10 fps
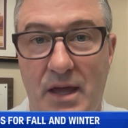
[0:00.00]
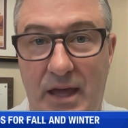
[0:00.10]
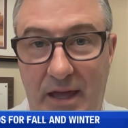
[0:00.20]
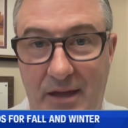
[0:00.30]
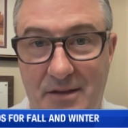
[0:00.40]

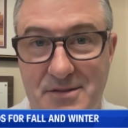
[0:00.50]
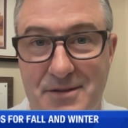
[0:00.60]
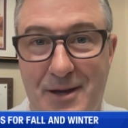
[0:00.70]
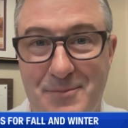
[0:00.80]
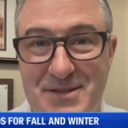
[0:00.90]
and
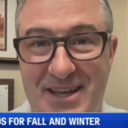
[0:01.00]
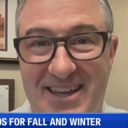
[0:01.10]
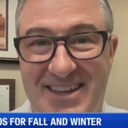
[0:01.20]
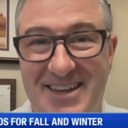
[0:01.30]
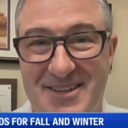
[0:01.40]

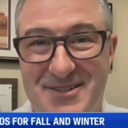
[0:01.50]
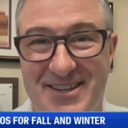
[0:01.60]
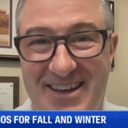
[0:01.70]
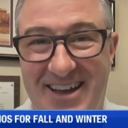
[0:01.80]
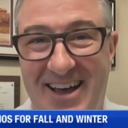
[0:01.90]
uptake is
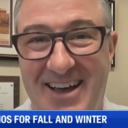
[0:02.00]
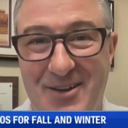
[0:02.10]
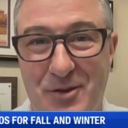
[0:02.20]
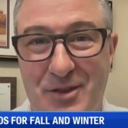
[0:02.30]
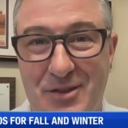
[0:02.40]
uh,
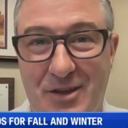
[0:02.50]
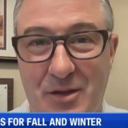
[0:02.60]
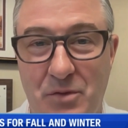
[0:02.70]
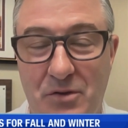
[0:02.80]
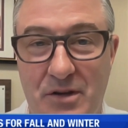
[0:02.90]
high within the
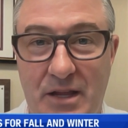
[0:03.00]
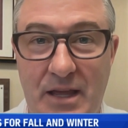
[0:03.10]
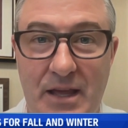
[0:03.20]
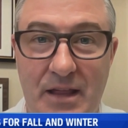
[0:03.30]
community,